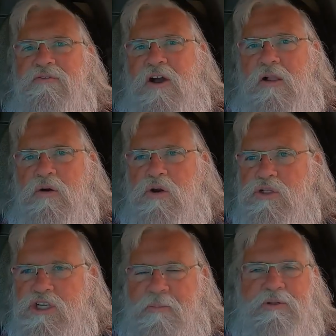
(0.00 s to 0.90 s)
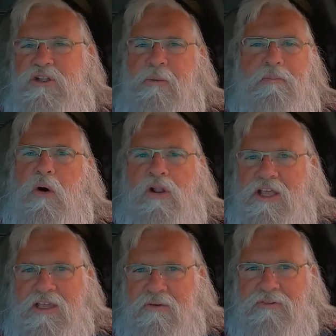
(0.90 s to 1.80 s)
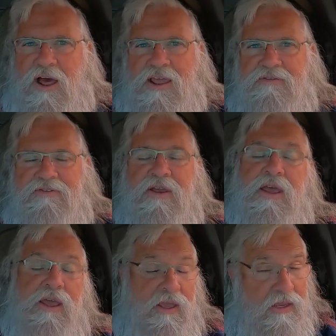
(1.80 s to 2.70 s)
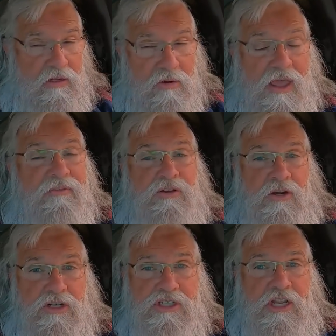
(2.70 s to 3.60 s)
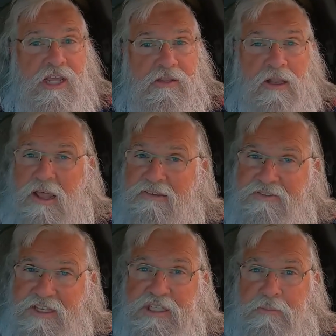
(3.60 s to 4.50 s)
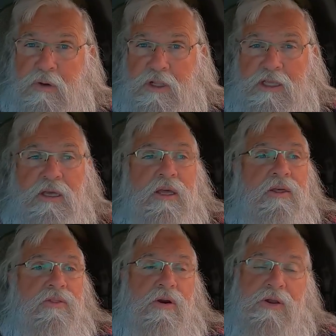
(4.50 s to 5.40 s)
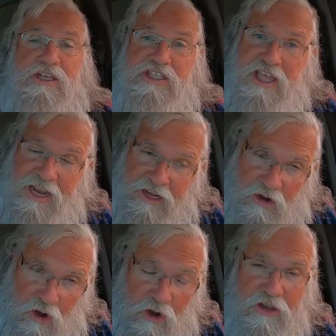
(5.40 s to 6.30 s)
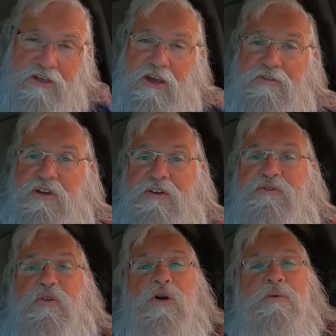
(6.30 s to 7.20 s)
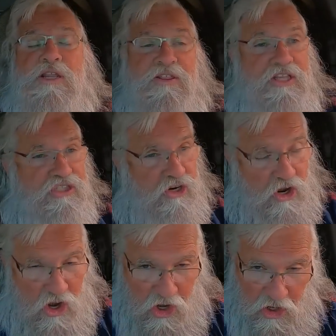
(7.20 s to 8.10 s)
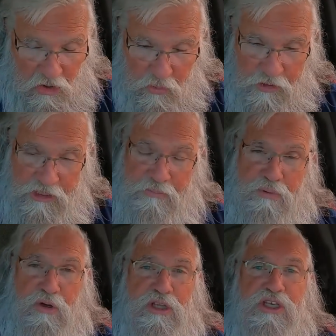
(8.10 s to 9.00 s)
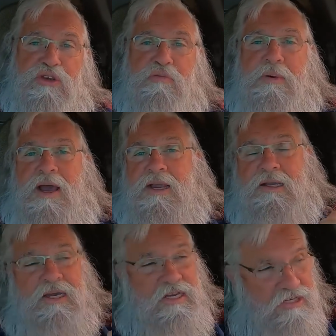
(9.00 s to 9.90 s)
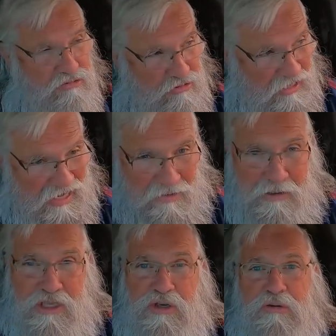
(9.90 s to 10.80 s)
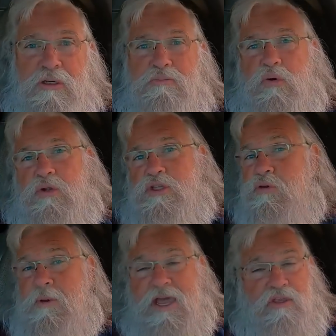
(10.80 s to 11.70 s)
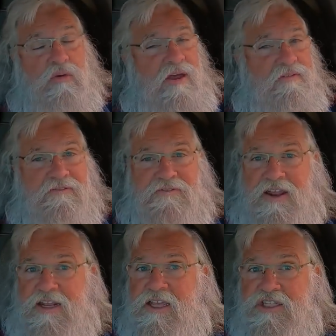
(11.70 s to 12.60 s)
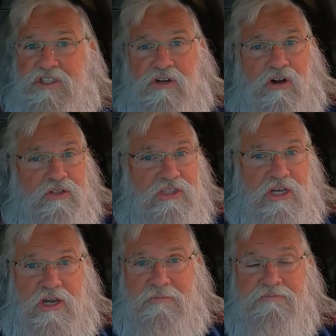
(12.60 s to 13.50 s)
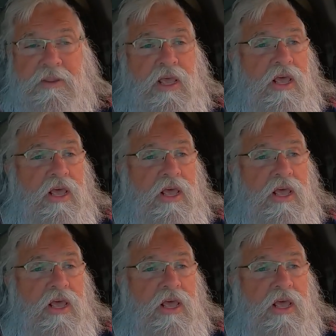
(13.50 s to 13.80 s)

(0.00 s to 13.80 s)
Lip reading: young fellow goes up to the bully of life, and you have to understand that life is a bully. There is that current of conformity that's always pulling you back, grabbing you and pulling you back. You have to fight against it all the time.